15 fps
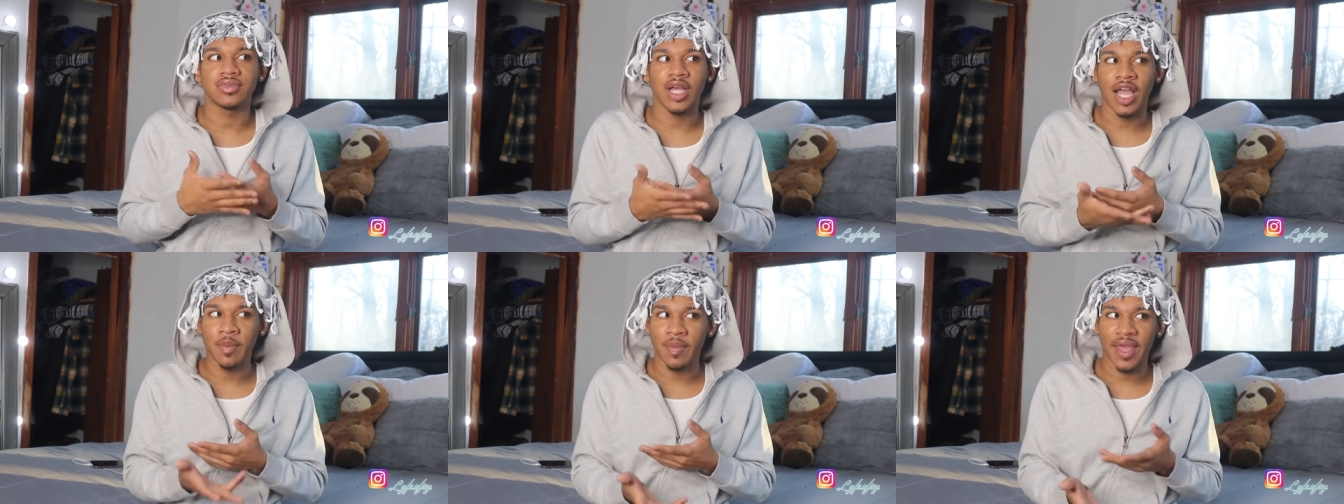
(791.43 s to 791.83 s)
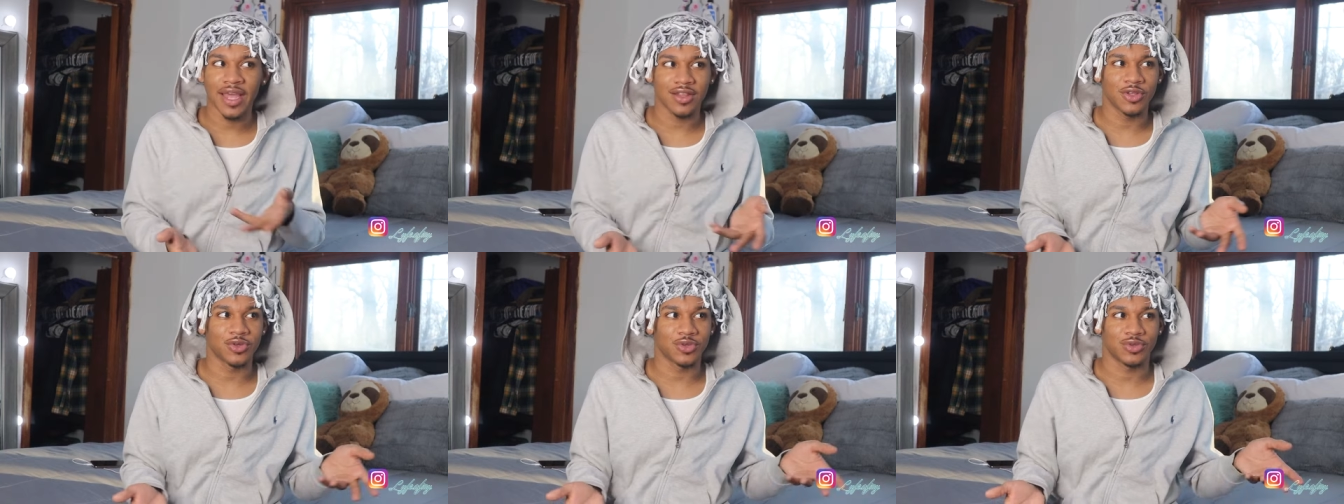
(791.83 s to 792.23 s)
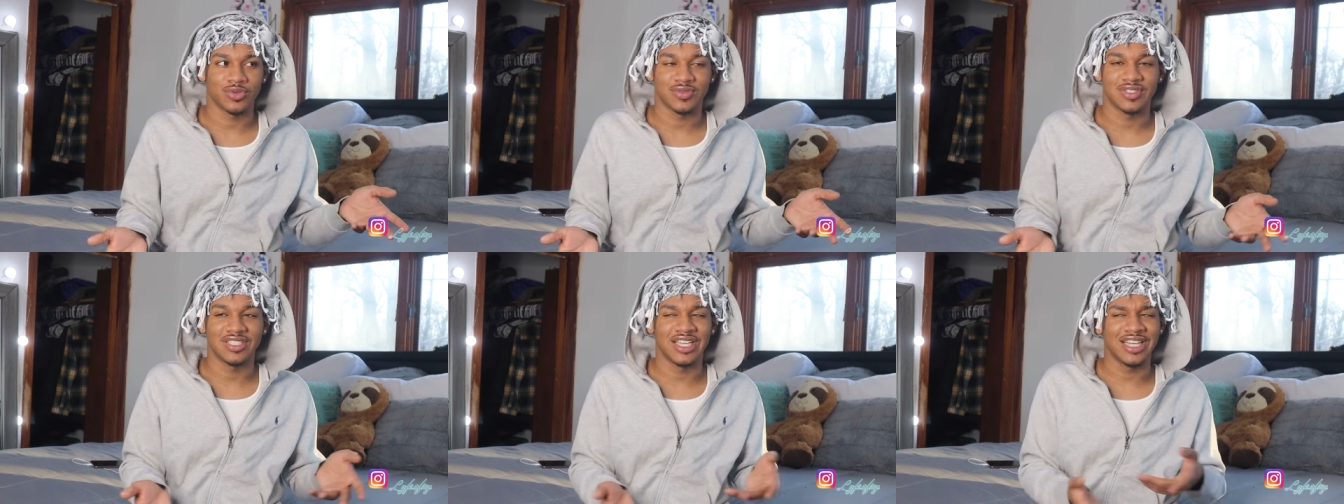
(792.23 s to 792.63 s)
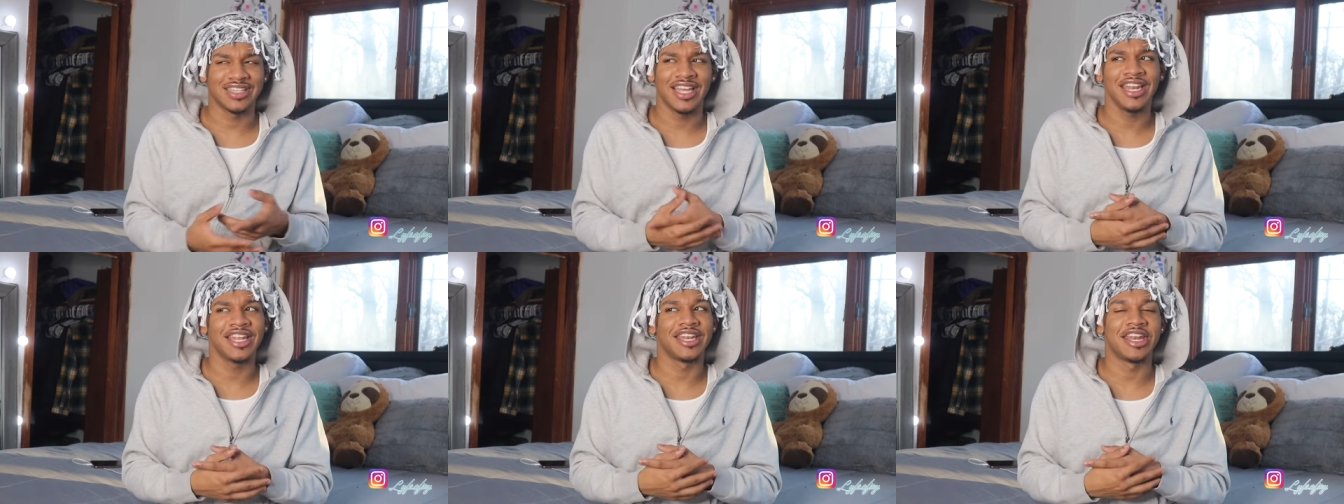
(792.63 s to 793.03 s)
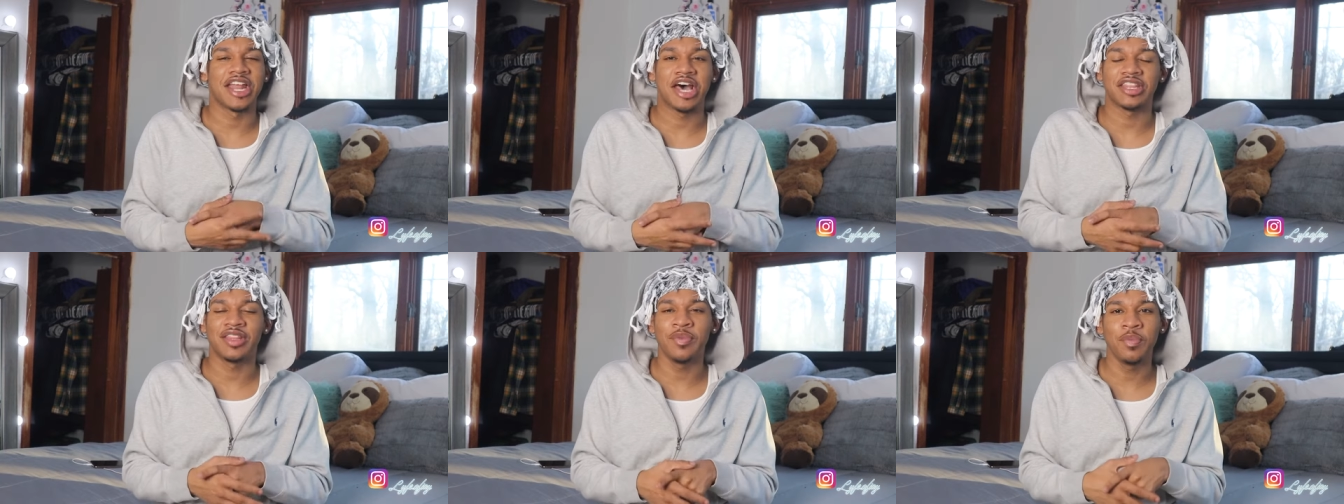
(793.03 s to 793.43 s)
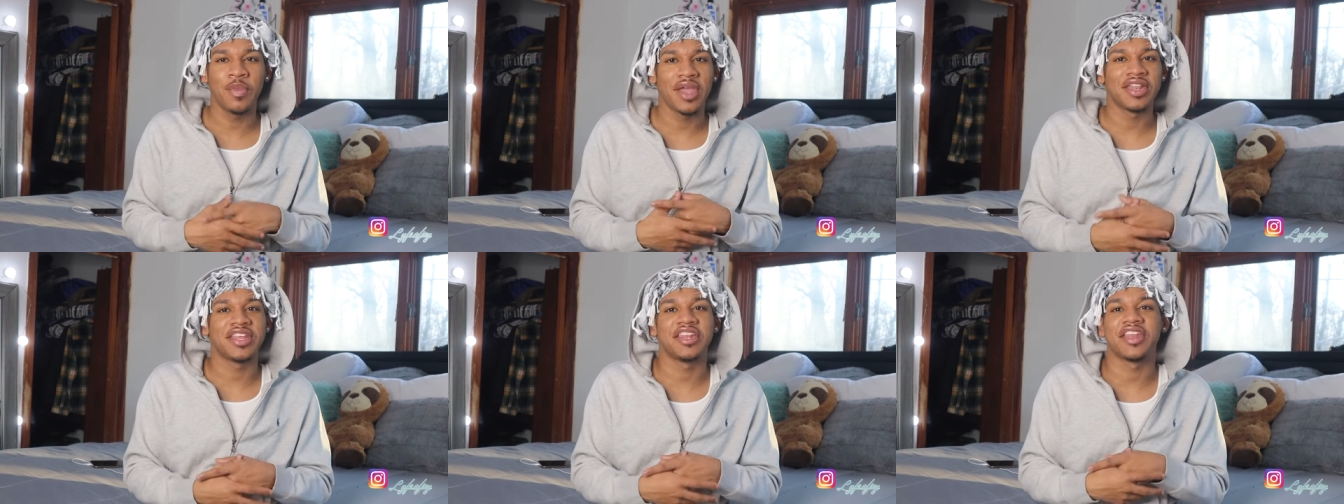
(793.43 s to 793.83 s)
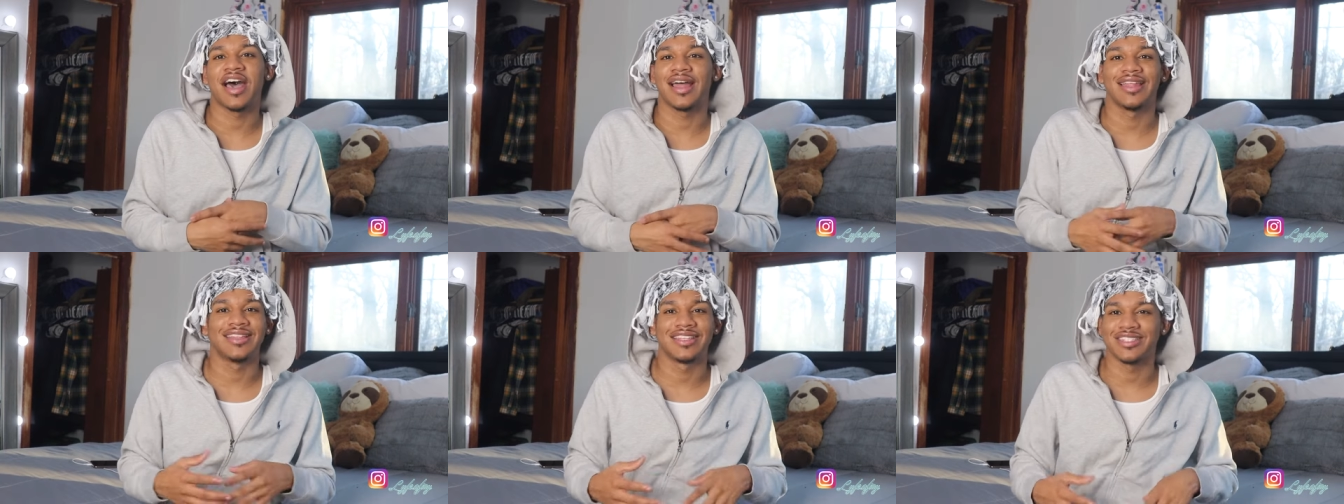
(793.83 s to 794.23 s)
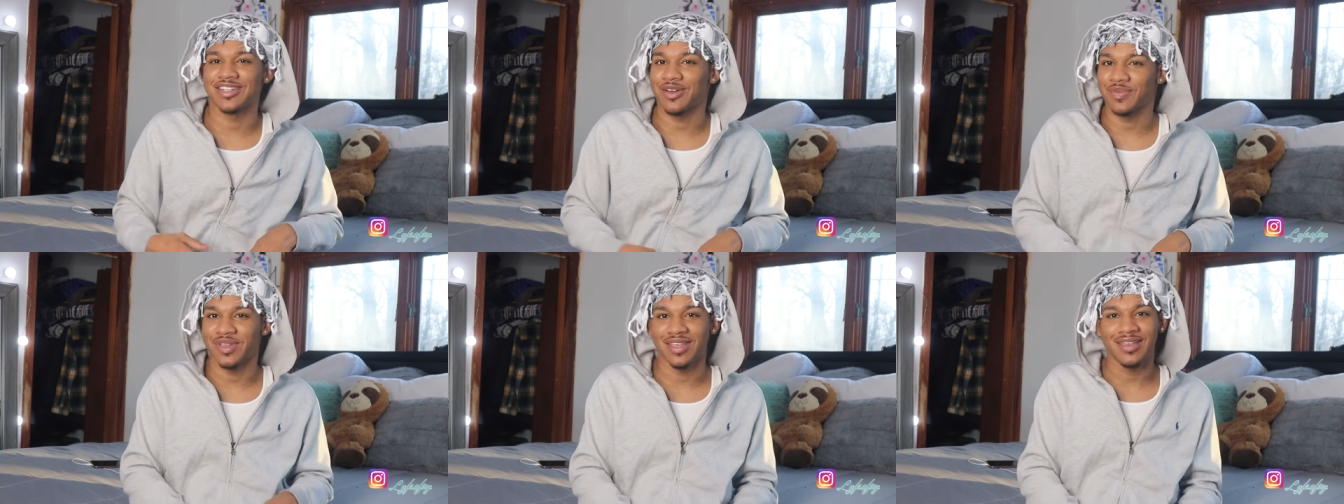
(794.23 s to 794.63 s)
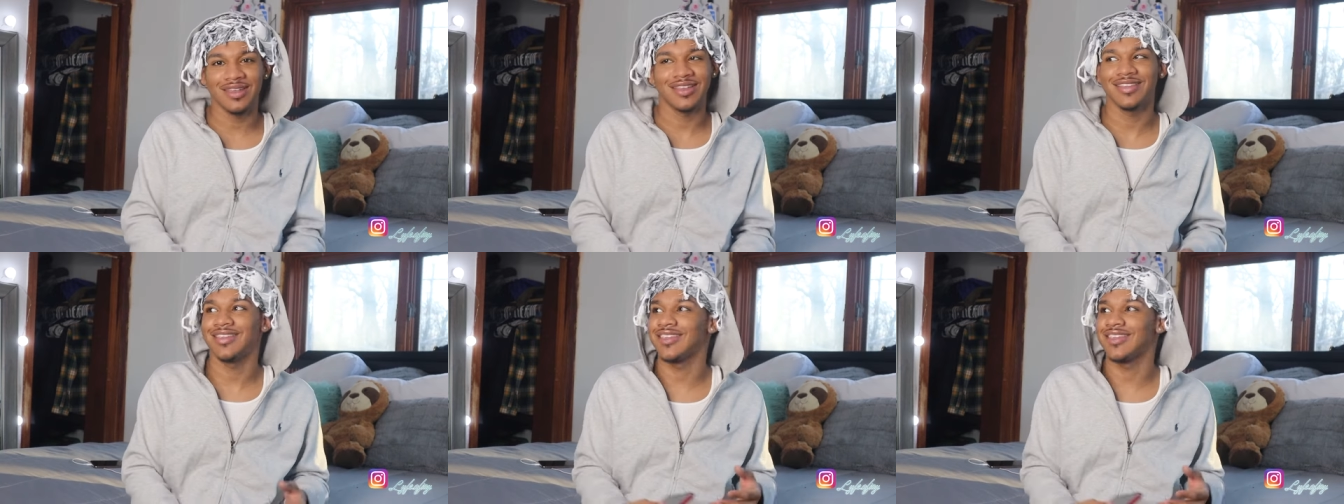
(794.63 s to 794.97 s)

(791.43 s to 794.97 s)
I'm mad little. Yeah, they did not. The men did not need to jump me.